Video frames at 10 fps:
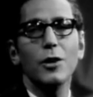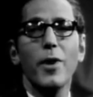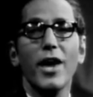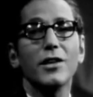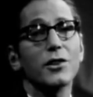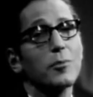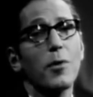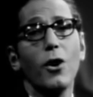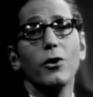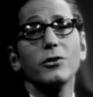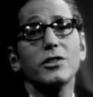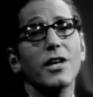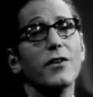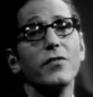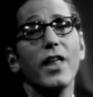make the most
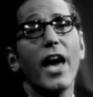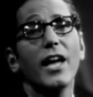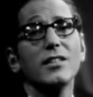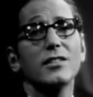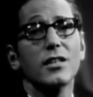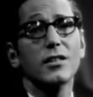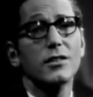of that.